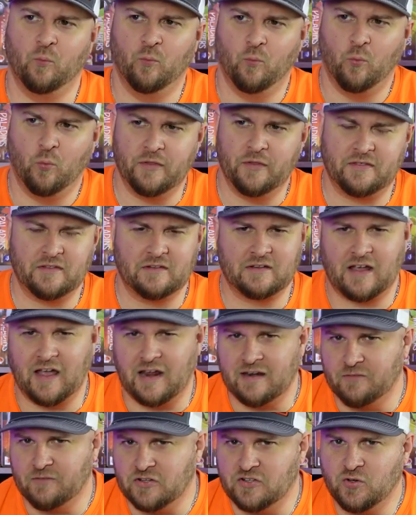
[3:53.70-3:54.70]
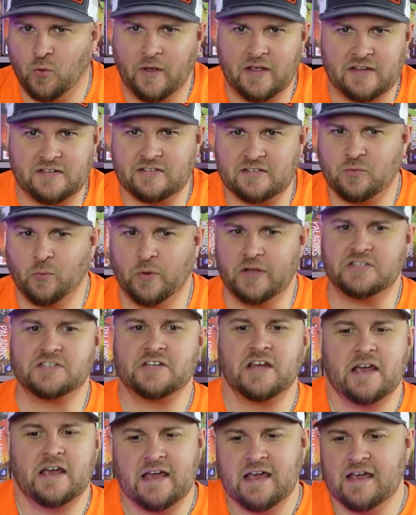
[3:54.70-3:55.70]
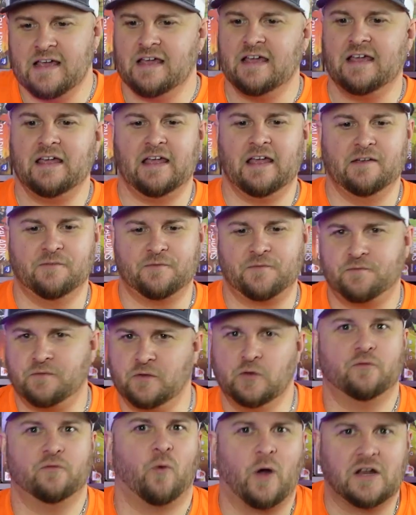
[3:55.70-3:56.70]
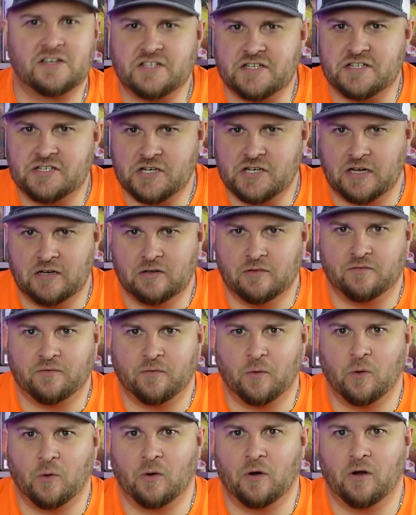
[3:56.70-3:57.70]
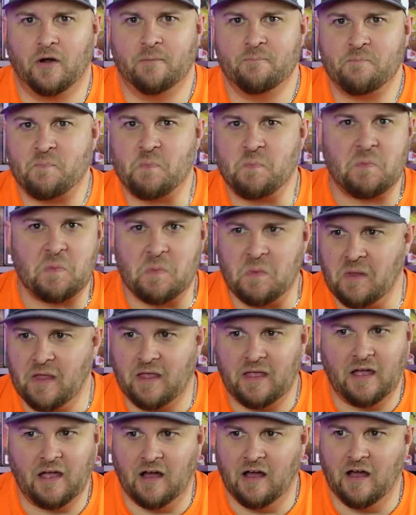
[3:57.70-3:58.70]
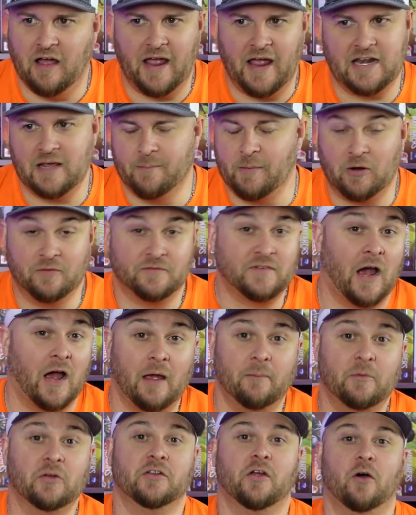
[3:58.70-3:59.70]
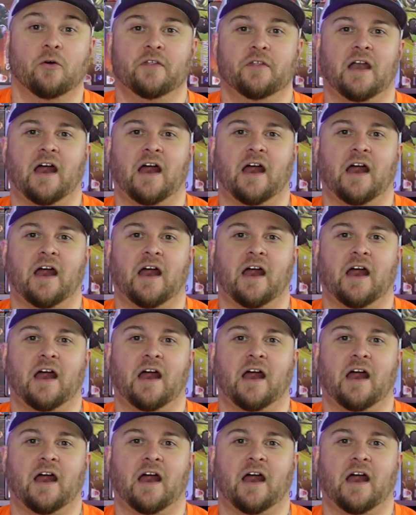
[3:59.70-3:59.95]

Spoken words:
with kind of a twist, which if you've watched this channel for any amount of time, you'll know that